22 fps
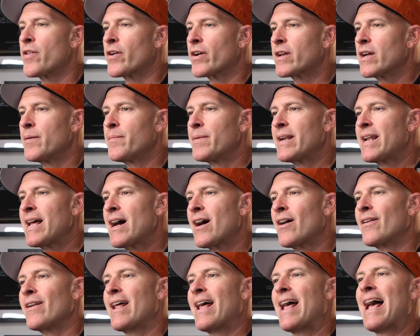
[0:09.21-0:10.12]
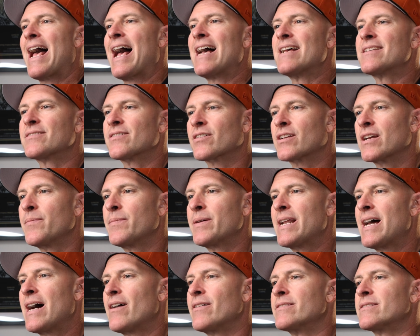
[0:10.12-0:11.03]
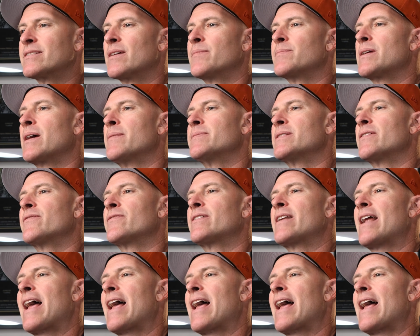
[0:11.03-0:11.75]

they're coming out, as they're coming out, and sometimes even